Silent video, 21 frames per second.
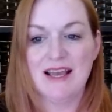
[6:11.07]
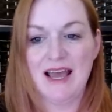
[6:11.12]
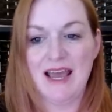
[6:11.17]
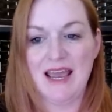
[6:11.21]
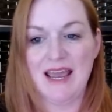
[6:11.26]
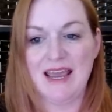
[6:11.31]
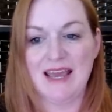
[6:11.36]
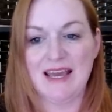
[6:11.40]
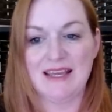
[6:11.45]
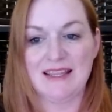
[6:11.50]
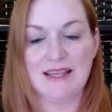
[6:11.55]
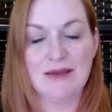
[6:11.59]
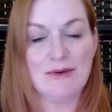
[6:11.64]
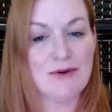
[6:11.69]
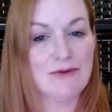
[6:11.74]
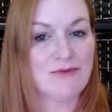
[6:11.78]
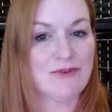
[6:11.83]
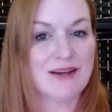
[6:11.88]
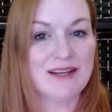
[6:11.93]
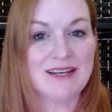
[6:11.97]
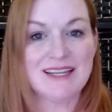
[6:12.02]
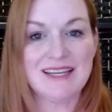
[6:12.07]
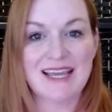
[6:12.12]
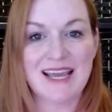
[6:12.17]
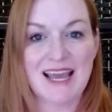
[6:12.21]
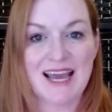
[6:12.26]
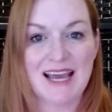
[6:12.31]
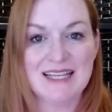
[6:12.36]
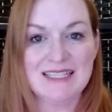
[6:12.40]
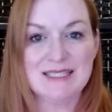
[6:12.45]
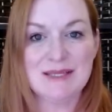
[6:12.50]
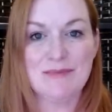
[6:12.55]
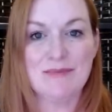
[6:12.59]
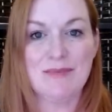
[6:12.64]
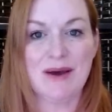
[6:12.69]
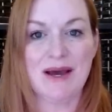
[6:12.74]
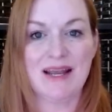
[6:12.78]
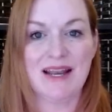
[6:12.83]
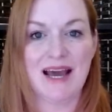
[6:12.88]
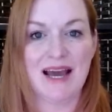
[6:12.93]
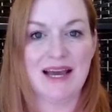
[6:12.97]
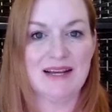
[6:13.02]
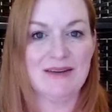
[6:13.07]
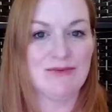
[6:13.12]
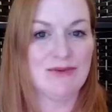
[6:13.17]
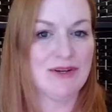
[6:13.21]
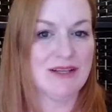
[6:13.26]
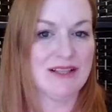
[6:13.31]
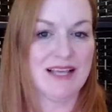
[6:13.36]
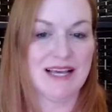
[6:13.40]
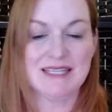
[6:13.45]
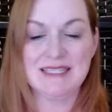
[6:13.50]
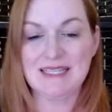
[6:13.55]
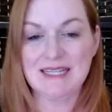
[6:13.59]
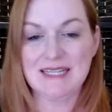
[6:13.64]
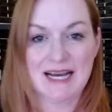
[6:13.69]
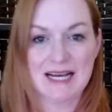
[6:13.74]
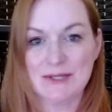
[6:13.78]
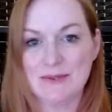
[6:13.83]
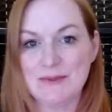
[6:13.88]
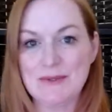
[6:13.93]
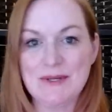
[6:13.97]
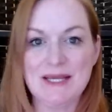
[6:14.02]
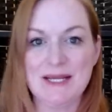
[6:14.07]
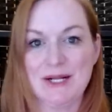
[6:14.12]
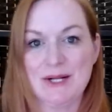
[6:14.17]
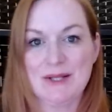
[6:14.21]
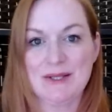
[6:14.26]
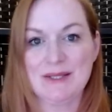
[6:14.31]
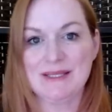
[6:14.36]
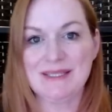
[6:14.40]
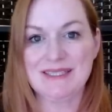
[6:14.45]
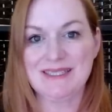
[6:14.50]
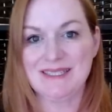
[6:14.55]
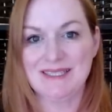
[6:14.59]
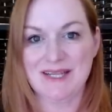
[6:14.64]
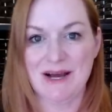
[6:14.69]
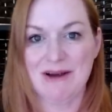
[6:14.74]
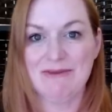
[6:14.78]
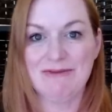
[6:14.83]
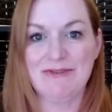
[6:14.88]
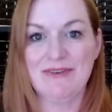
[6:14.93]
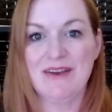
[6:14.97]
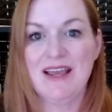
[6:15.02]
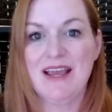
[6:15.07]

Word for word: and they were fun to get, but I realized that I don't need all this stuff,